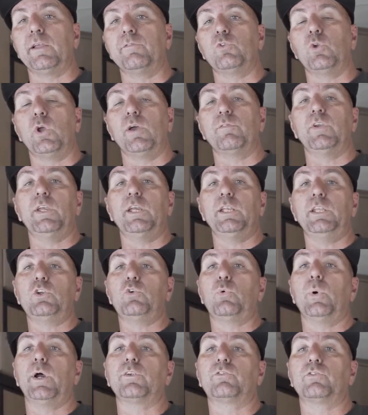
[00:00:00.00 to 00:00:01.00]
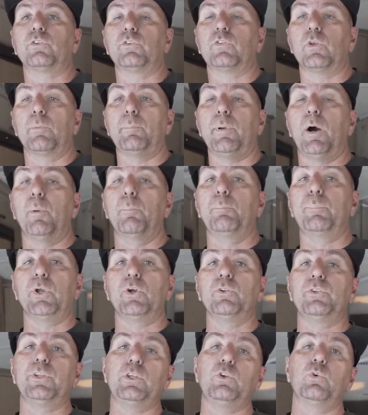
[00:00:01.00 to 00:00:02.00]
If you have any questions about
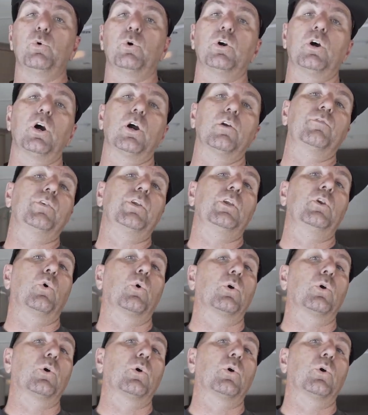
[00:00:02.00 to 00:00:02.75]
building your RV